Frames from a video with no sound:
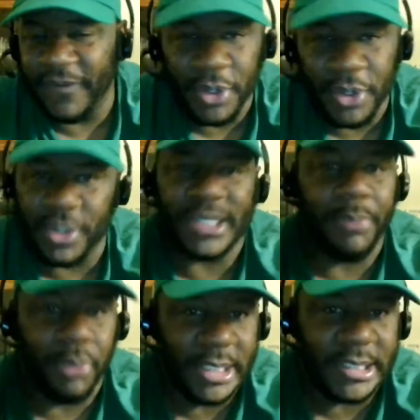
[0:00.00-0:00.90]
even though
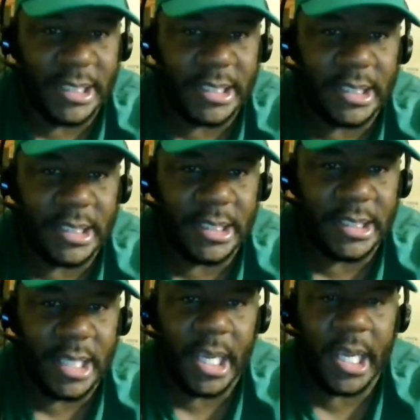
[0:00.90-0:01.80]
it's a preseason
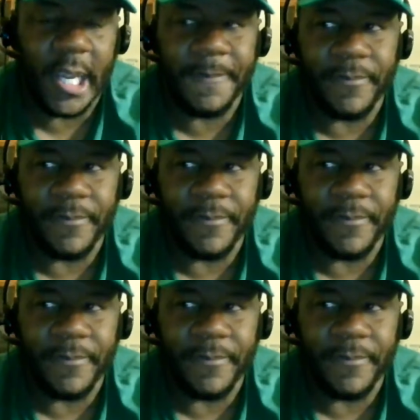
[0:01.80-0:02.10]
game,